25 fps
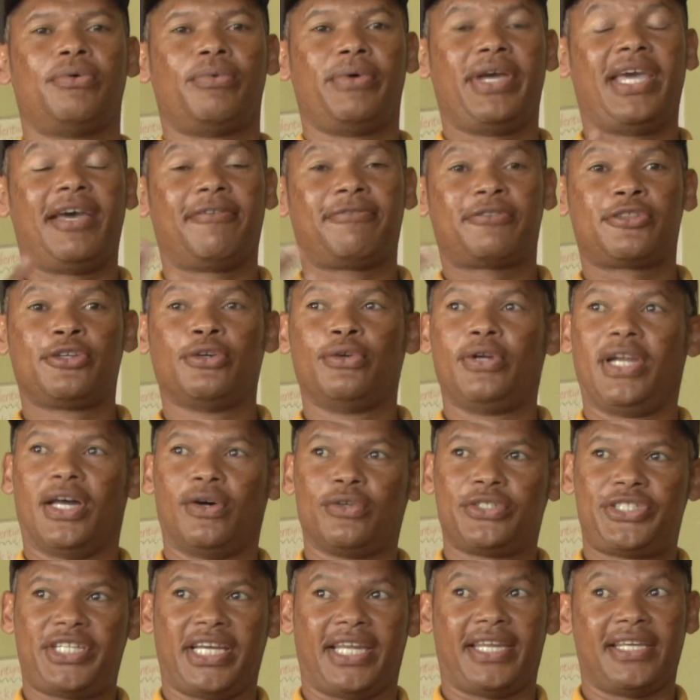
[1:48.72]
We have two
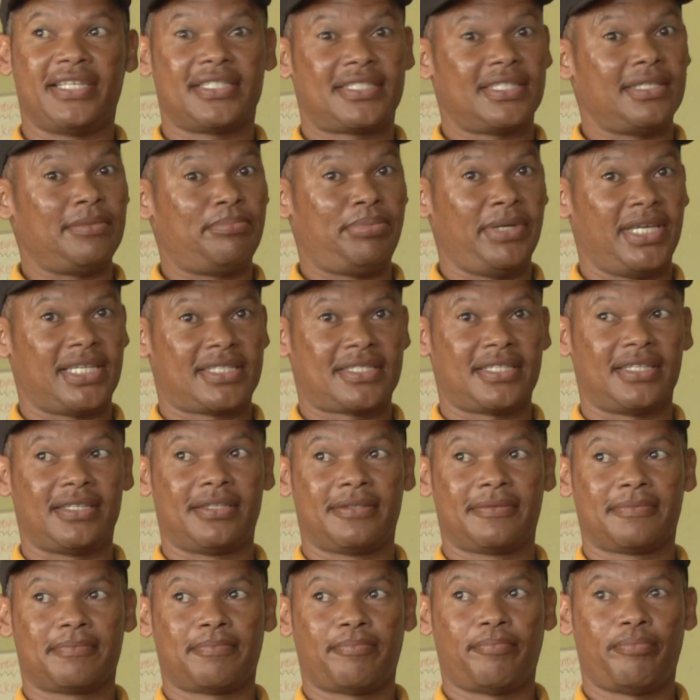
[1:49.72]
load sheddings in Pearston.
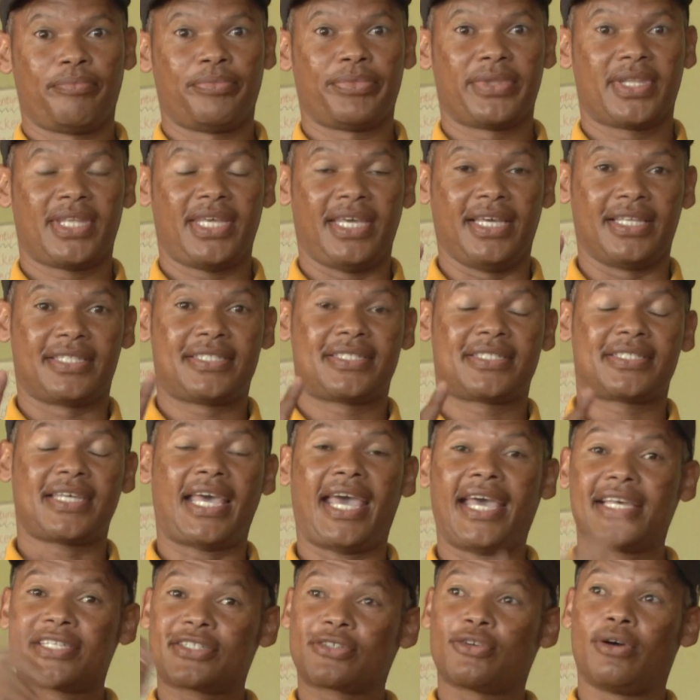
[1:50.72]
It's
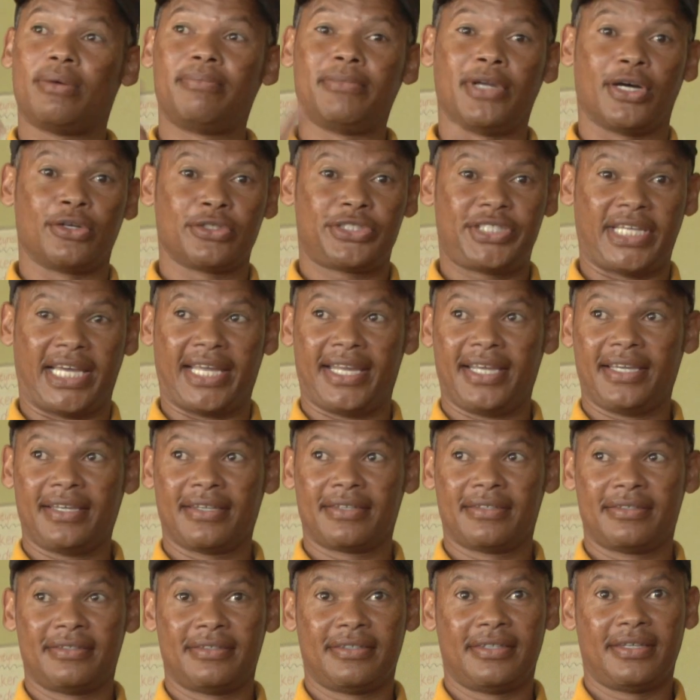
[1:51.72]
Eskom load shedding,
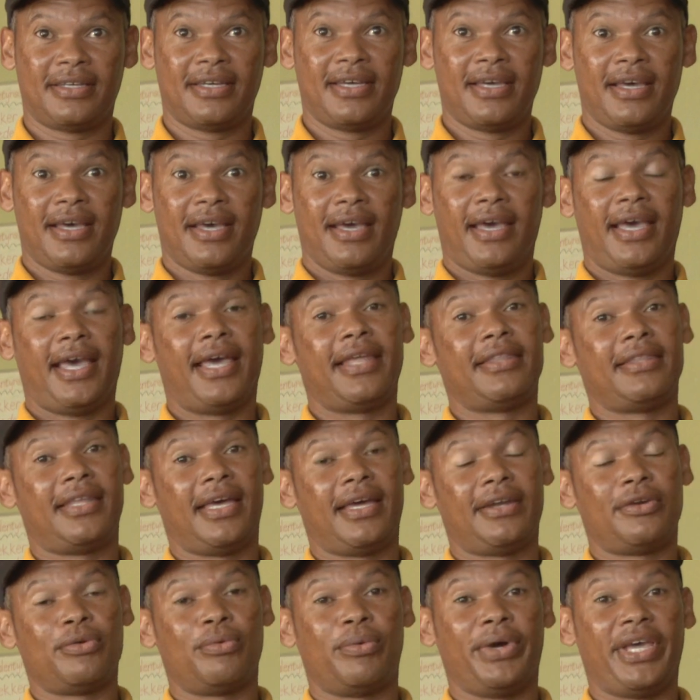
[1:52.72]
and
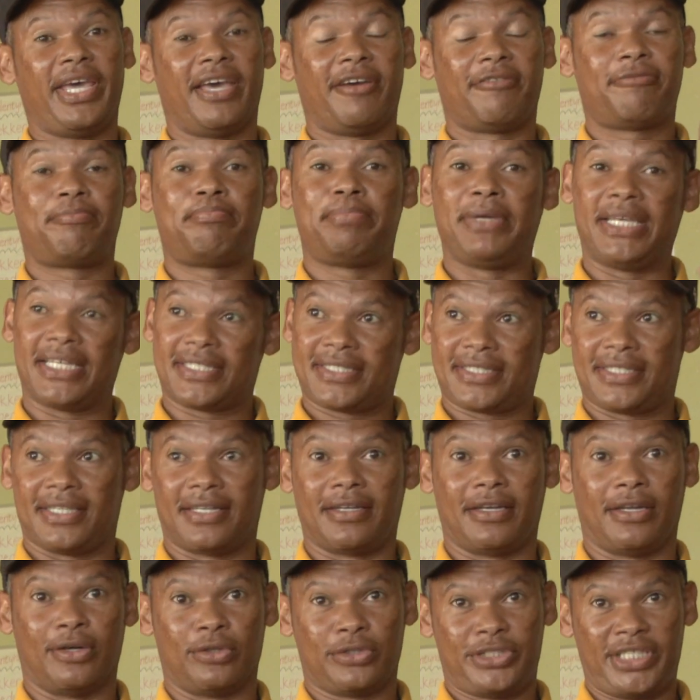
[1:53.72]
then we have
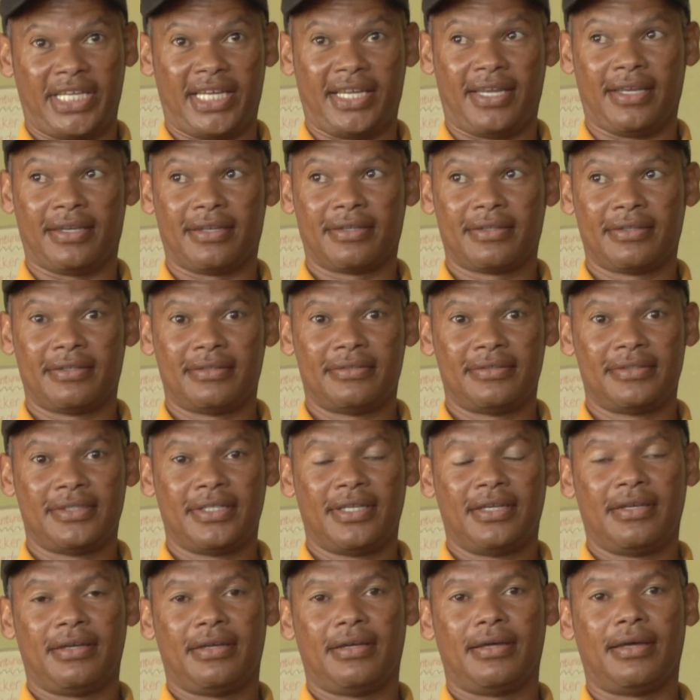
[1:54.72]
Pearston load
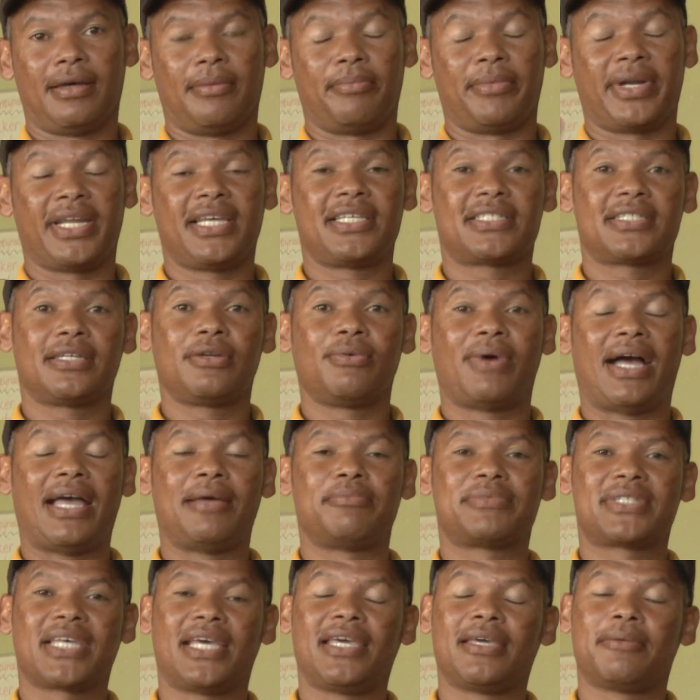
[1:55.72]
shedding. Reason why
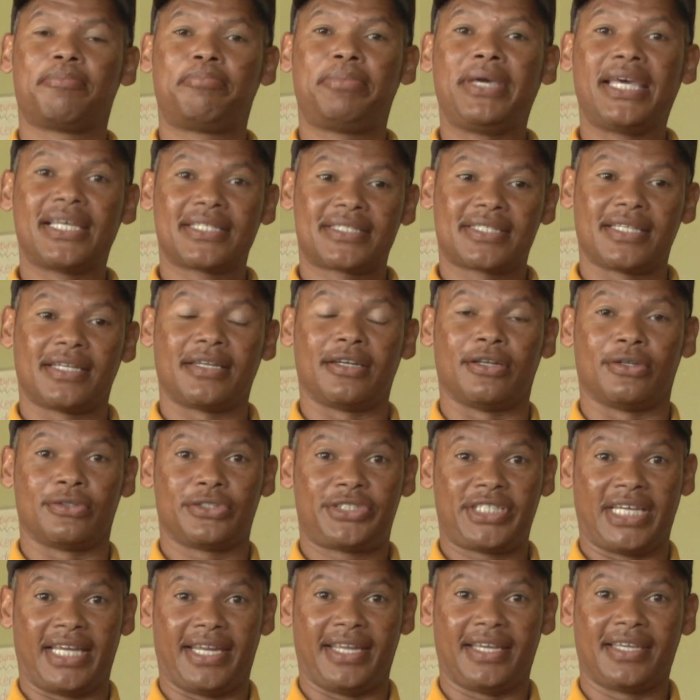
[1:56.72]
I'm saying Pearston load
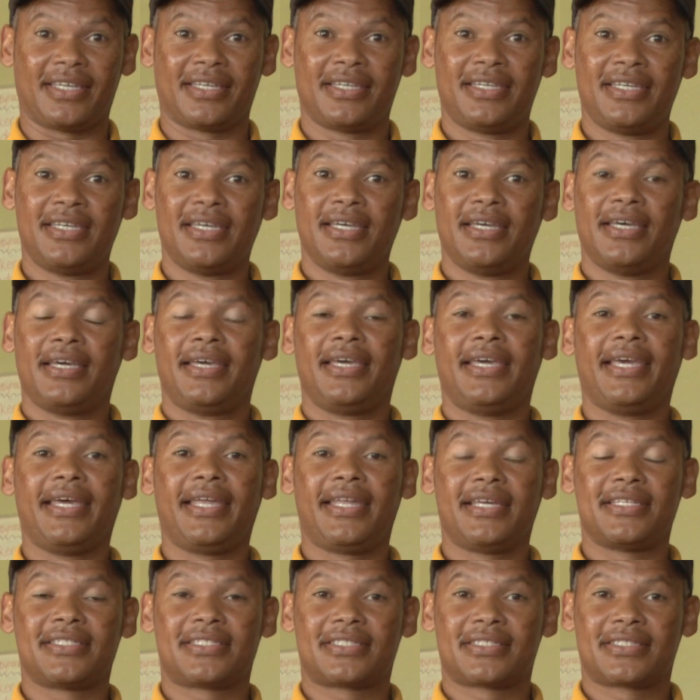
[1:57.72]
shedding, it
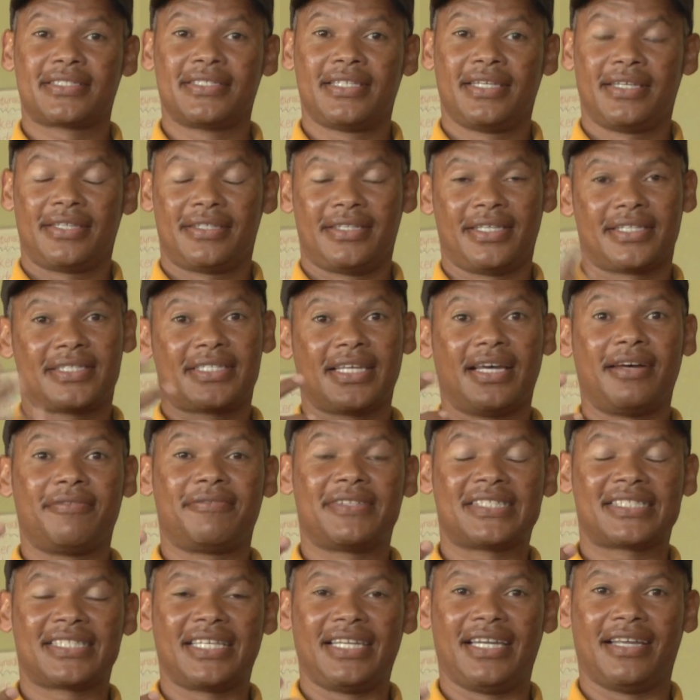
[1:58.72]
is the
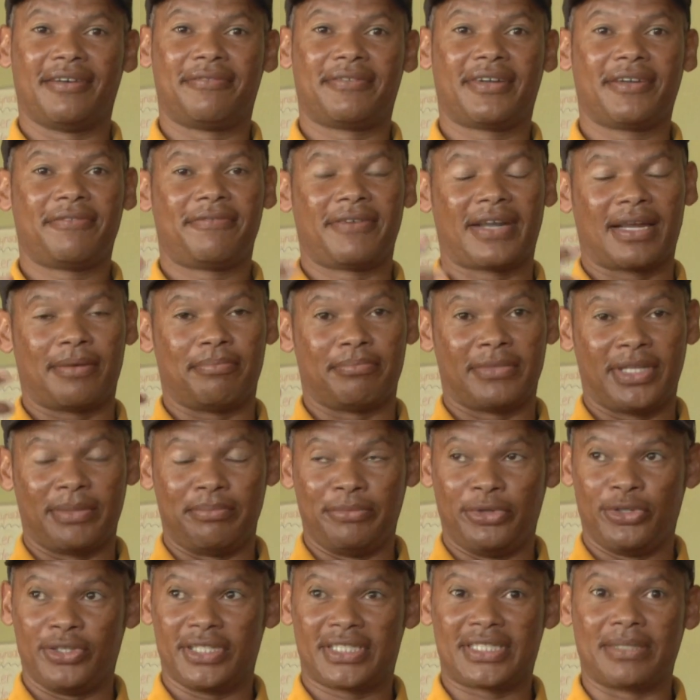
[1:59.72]
service delivery from the
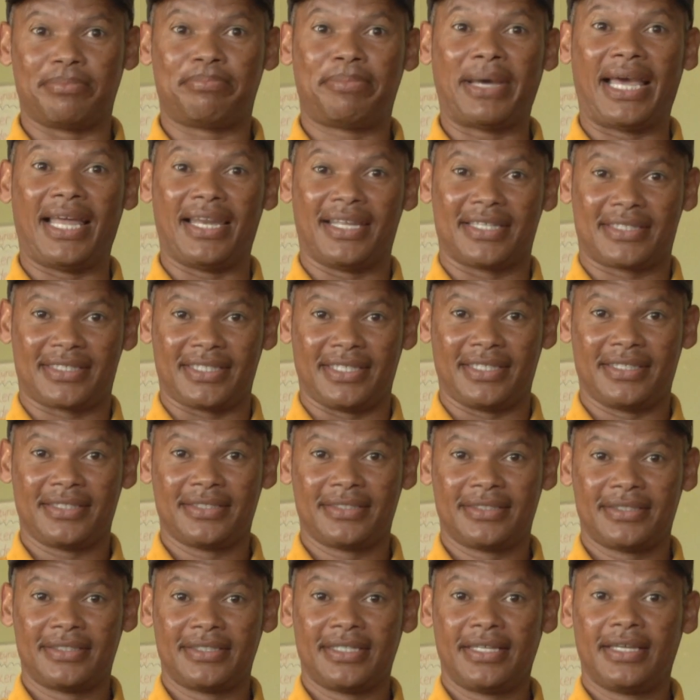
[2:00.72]
municipality
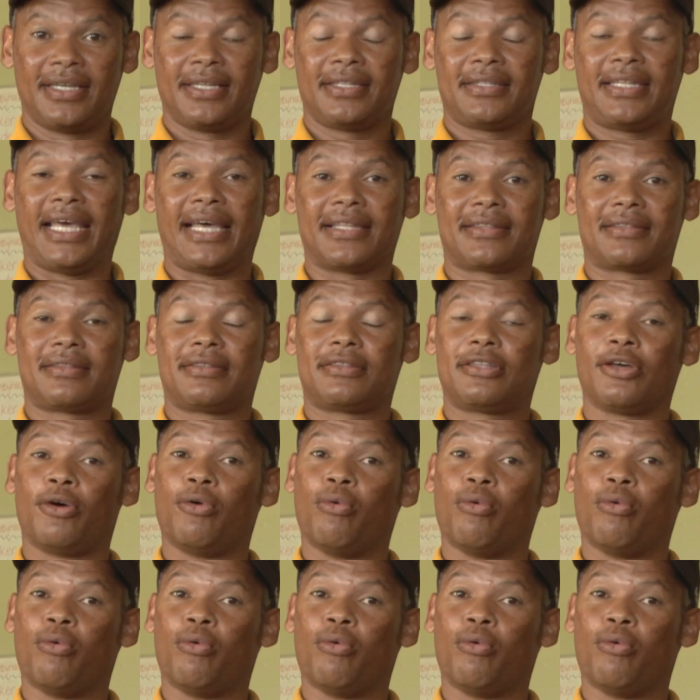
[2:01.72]
that the